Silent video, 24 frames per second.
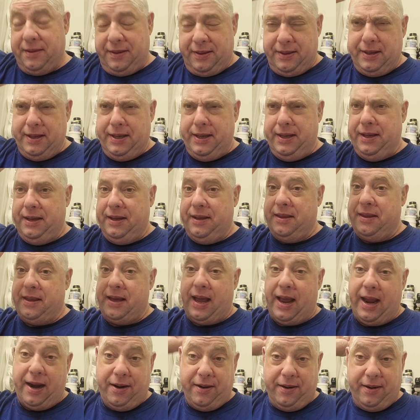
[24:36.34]
the
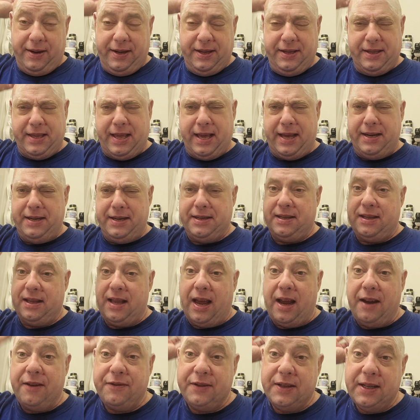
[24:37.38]
hair that is
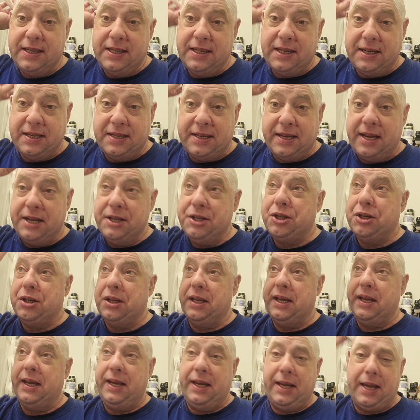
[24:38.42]
left is
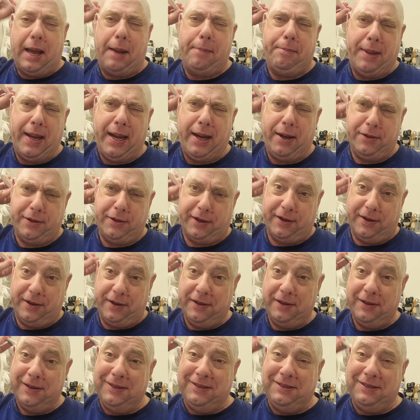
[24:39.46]
essentially a powder.